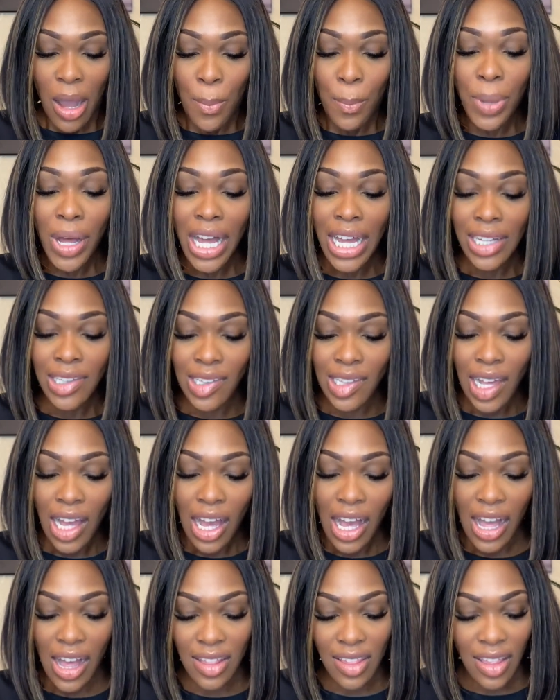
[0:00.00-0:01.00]
But
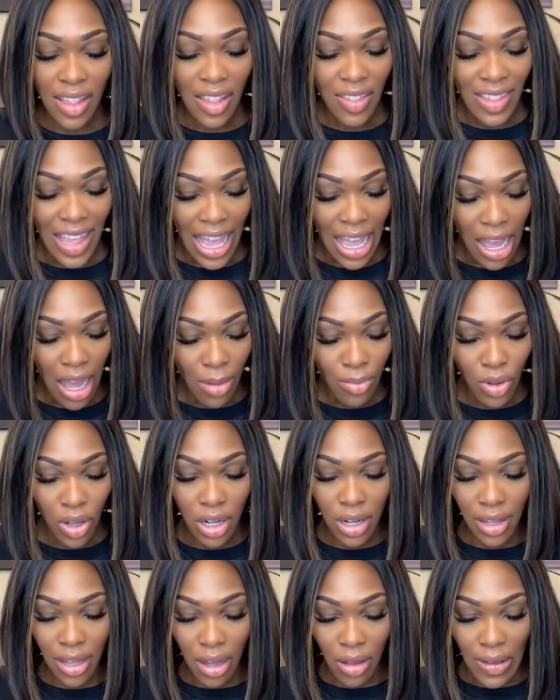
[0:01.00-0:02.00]
other than that, I'm
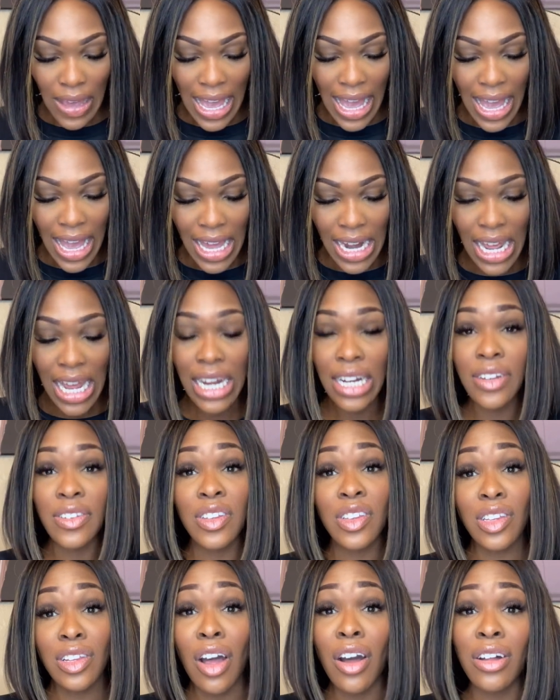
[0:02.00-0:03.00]
gonna go ahead and
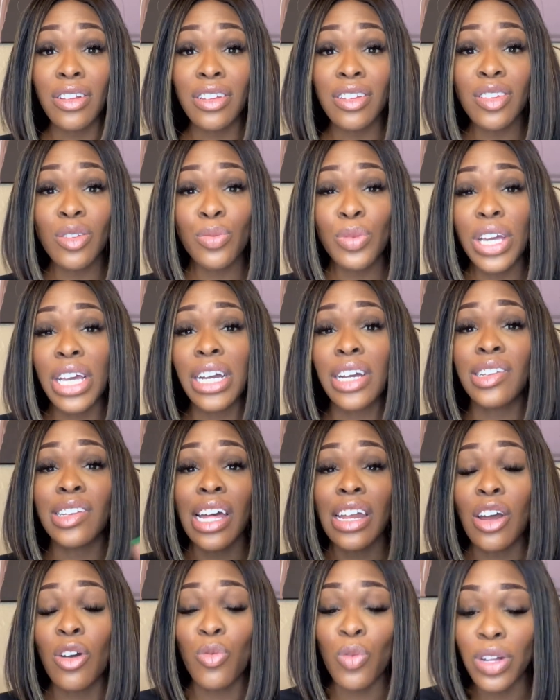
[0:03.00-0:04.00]
install this wig because
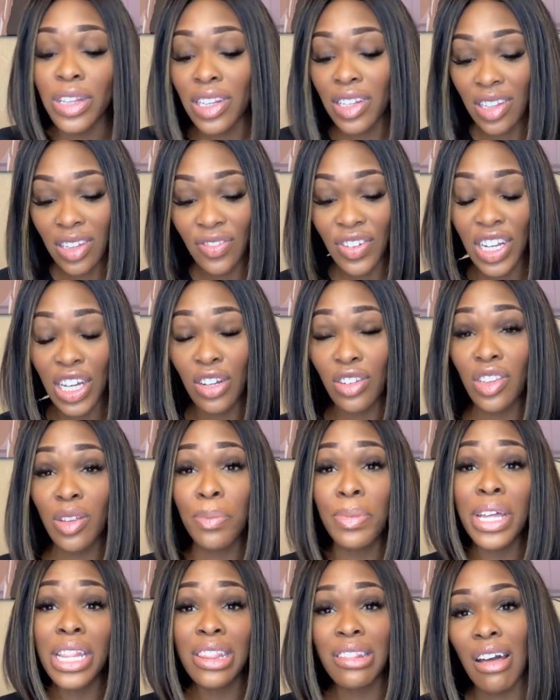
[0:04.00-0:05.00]
I don't want this video to
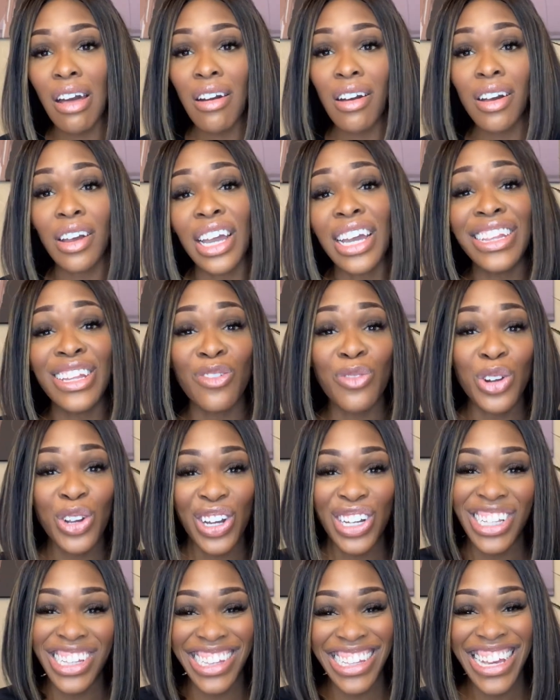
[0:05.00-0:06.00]
be long, and then we're
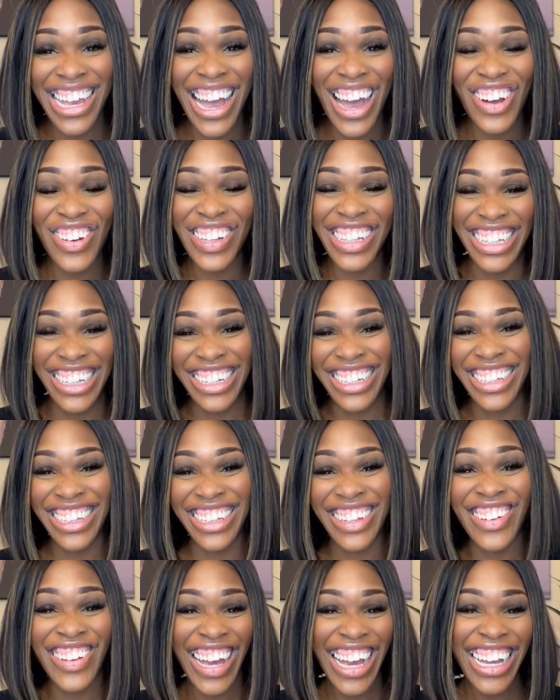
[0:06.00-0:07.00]
gonna see how it looks,
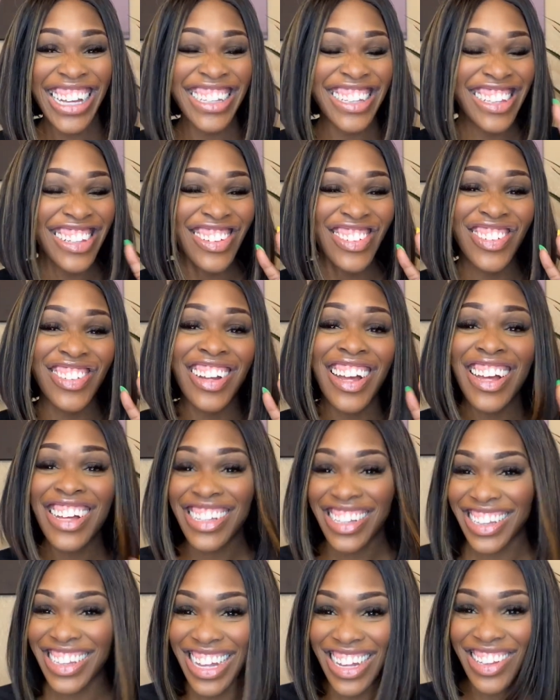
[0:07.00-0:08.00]
okay? So
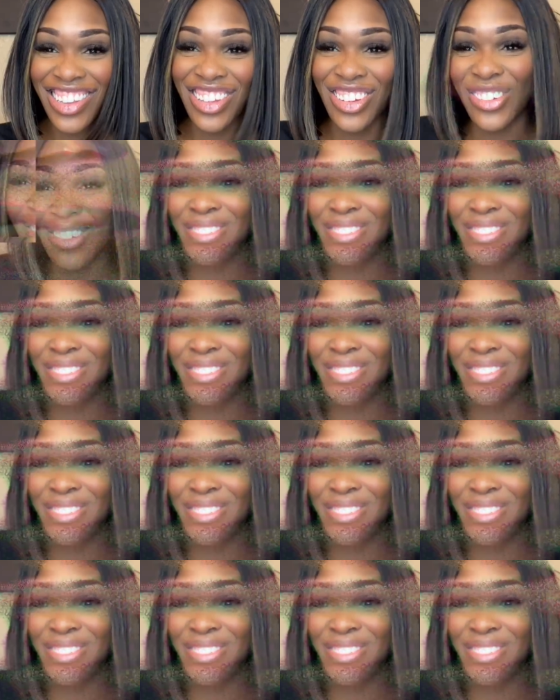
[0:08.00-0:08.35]
stay tuned.